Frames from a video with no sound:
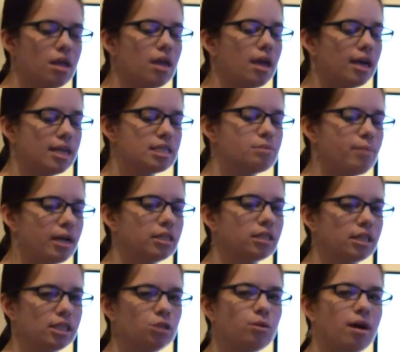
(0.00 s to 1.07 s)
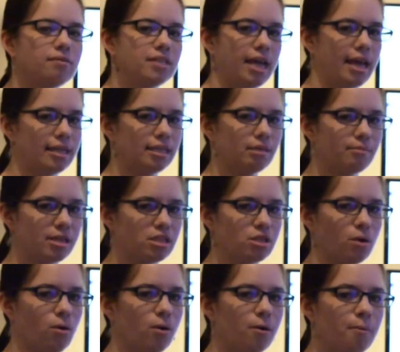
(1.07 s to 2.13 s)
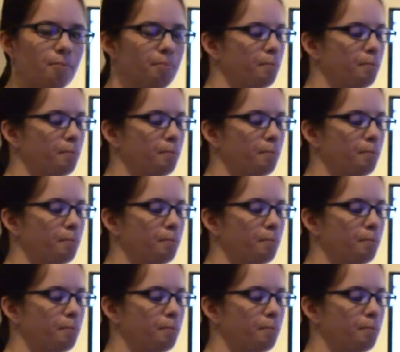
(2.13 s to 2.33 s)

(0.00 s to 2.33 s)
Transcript: and he's mentally 12 to 18 months old,